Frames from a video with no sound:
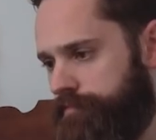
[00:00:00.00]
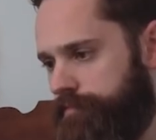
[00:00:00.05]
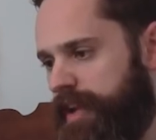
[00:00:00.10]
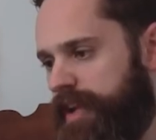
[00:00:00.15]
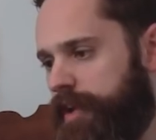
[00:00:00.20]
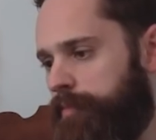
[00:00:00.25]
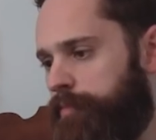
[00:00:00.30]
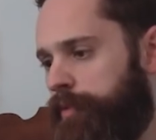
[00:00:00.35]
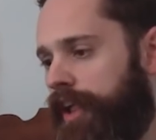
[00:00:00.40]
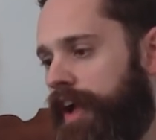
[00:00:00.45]

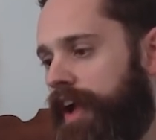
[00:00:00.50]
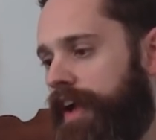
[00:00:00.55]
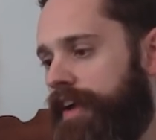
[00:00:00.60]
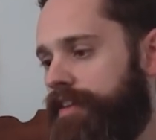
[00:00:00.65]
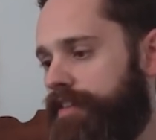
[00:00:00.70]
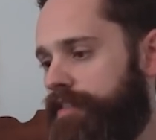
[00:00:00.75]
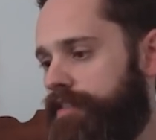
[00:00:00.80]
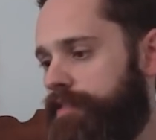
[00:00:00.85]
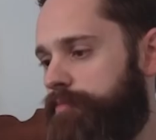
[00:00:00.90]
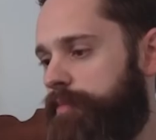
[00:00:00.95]
Make a play.
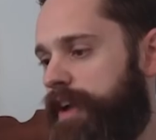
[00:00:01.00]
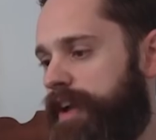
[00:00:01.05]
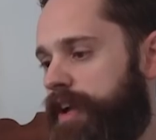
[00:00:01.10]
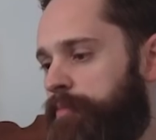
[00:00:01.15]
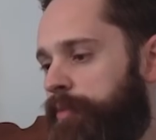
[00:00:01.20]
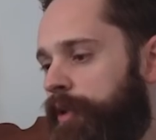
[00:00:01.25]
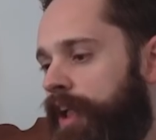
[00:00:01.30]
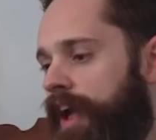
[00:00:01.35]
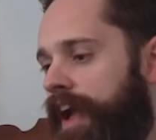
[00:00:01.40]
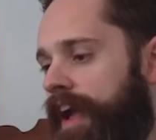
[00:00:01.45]
Make a
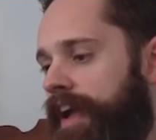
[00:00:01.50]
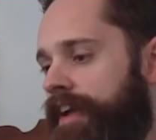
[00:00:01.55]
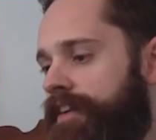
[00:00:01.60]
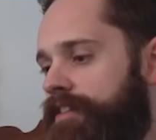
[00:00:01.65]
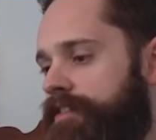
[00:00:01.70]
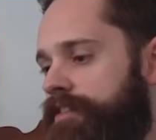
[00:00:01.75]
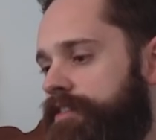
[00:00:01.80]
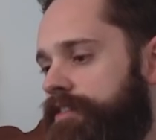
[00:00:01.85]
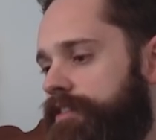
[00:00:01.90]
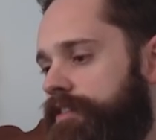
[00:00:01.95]
play.
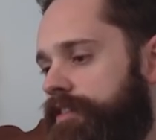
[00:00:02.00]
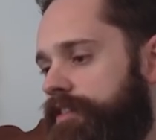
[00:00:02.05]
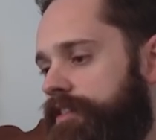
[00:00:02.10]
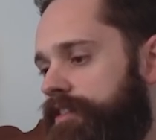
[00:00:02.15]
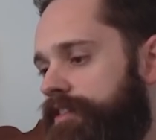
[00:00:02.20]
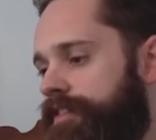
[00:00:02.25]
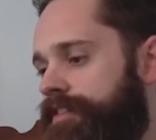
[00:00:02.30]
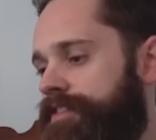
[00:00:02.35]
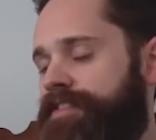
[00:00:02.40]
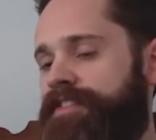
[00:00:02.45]

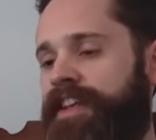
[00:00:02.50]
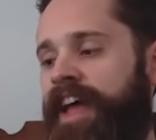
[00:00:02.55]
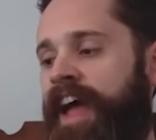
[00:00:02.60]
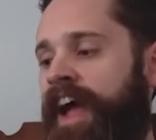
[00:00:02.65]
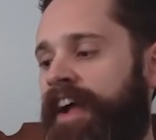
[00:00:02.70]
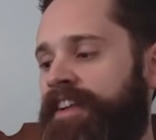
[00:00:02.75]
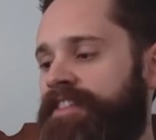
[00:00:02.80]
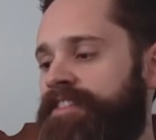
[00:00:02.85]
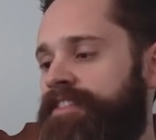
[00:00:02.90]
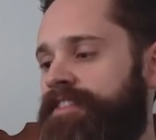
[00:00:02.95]

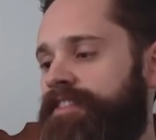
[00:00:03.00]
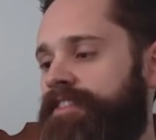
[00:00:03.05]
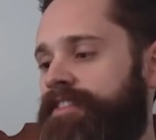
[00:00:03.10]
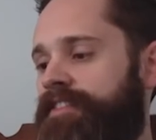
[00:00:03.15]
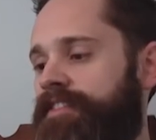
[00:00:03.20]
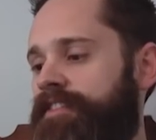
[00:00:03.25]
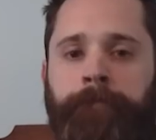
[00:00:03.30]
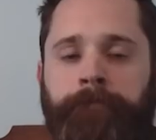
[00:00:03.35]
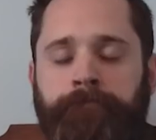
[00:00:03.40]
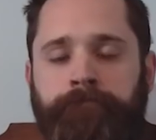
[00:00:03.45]
Sacked.
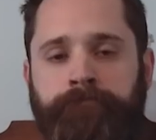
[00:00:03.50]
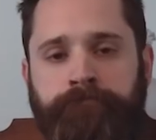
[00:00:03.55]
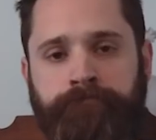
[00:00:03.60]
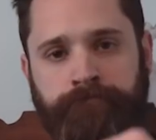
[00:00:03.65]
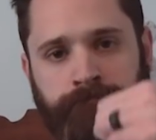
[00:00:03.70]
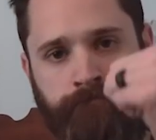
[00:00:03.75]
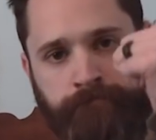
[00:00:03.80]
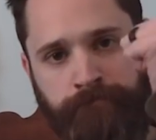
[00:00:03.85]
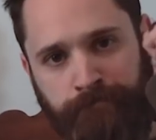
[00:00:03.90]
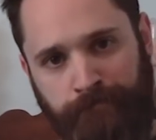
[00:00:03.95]

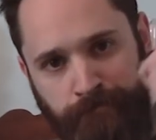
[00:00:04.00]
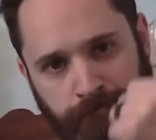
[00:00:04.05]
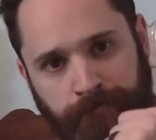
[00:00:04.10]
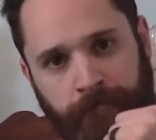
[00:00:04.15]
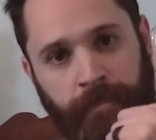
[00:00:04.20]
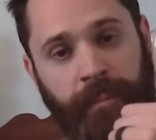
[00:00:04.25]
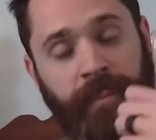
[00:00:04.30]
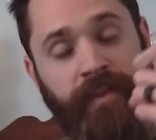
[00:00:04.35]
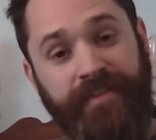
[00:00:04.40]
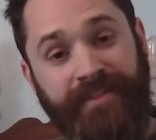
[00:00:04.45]

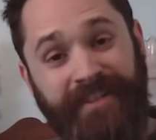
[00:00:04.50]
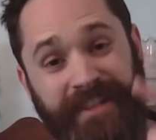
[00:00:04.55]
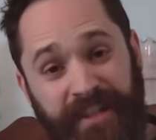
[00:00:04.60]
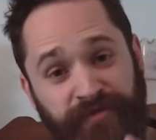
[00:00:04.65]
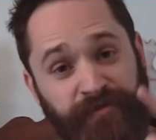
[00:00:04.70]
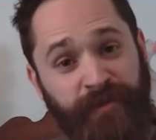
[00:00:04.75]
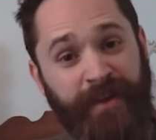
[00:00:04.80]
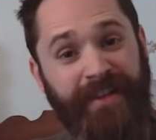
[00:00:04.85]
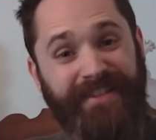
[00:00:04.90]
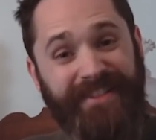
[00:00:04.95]
The
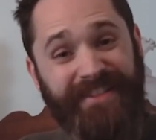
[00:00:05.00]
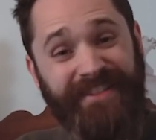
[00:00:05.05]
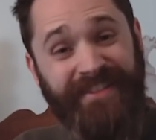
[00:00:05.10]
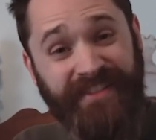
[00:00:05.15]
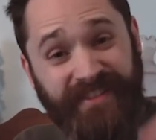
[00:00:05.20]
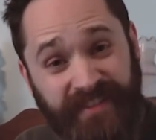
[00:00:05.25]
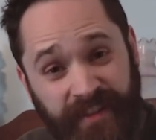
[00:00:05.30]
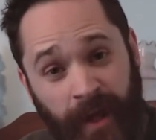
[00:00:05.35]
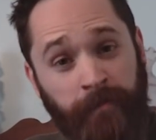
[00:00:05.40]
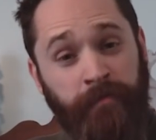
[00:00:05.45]
defense is
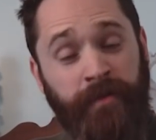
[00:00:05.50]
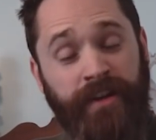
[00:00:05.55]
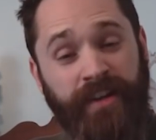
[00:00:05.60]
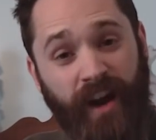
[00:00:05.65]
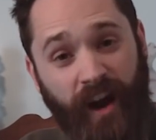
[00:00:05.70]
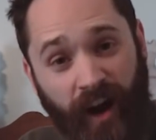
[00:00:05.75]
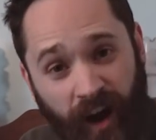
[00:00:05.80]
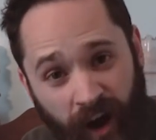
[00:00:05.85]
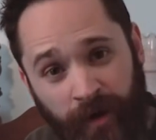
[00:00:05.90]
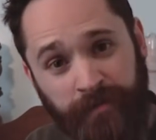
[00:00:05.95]

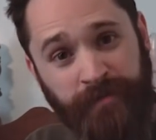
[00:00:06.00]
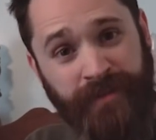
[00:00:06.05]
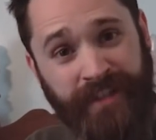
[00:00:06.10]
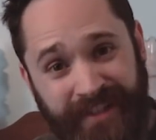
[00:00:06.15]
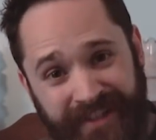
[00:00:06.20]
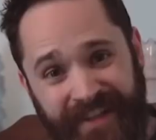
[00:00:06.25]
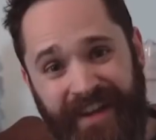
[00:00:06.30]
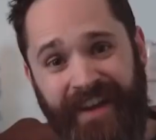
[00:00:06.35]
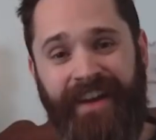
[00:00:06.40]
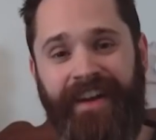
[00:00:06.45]
stepping up
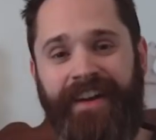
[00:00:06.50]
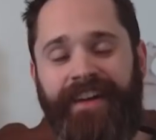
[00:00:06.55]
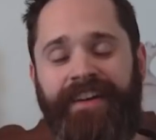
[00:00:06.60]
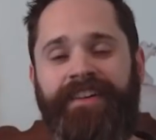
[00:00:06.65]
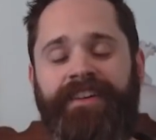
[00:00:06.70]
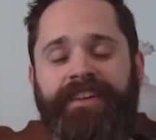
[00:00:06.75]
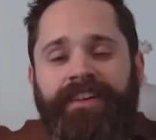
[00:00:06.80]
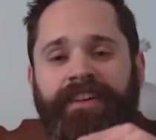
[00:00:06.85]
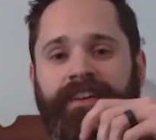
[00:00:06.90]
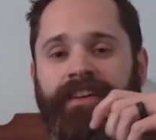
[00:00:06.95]
today.
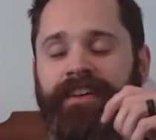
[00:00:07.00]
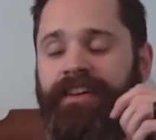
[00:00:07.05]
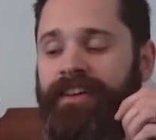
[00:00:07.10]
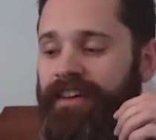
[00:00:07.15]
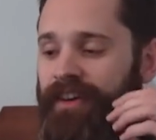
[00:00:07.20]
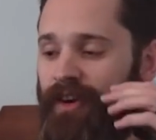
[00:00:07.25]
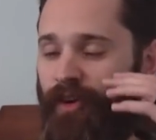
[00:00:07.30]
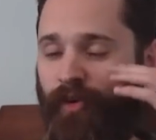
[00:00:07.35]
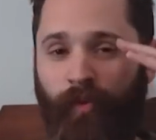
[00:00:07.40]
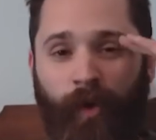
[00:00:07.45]

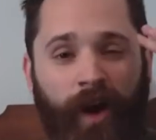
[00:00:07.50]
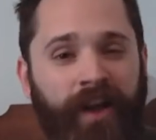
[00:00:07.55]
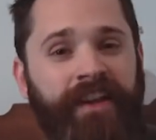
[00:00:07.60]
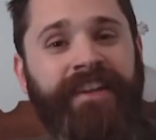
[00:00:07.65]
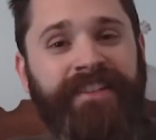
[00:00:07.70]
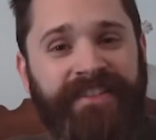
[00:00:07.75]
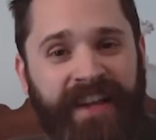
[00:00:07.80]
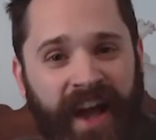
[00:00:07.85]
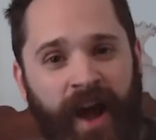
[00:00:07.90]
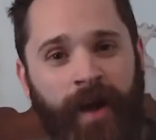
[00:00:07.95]
What
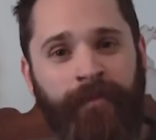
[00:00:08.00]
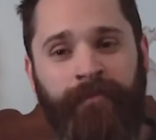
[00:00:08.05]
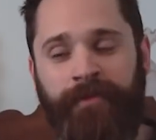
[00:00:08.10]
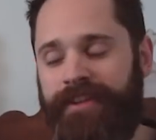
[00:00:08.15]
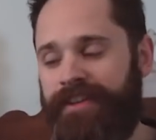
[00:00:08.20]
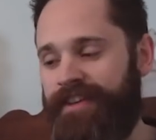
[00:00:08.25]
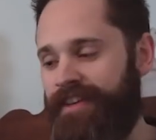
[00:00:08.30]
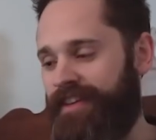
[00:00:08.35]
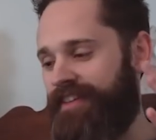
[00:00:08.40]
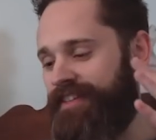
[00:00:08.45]
is
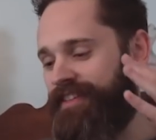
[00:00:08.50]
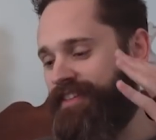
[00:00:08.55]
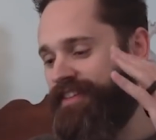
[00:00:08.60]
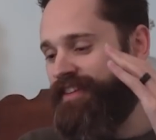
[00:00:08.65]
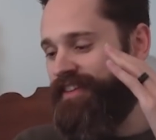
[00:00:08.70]
happening?